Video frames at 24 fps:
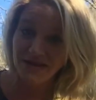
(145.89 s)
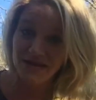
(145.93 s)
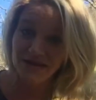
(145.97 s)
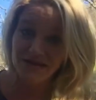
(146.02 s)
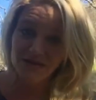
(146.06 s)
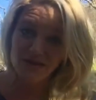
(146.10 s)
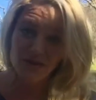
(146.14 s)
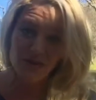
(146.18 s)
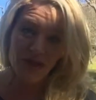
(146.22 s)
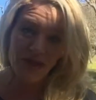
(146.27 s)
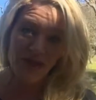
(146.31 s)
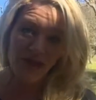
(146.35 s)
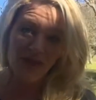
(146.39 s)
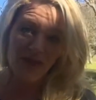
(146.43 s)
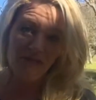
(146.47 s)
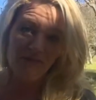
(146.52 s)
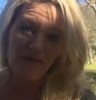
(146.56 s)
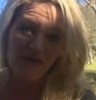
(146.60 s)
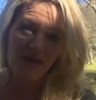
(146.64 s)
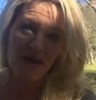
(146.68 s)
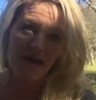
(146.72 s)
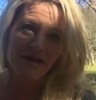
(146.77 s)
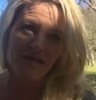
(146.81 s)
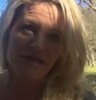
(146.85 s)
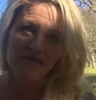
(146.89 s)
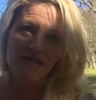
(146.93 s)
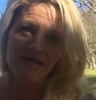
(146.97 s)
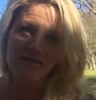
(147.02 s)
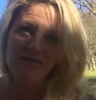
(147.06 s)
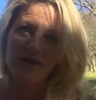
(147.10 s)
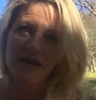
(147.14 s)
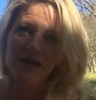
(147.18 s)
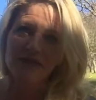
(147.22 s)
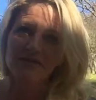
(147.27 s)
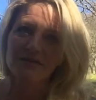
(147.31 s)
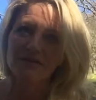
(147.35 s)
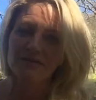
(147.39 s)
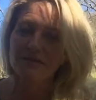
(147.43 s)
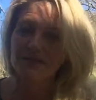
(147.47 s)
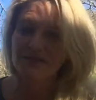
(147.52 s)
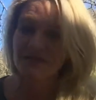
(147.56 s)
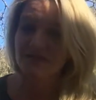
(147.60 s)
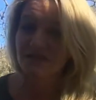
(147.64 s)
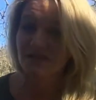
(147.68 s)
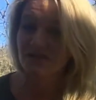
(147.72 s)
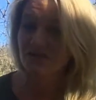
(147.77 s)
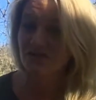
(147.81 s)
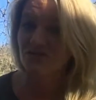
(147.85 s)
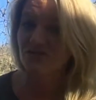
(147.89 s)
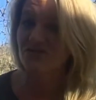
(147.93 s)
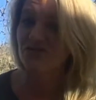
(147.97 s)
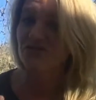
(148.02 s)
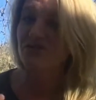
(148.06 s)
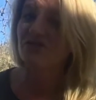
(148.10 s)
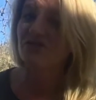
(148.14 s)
It's okay for us to make some decisions or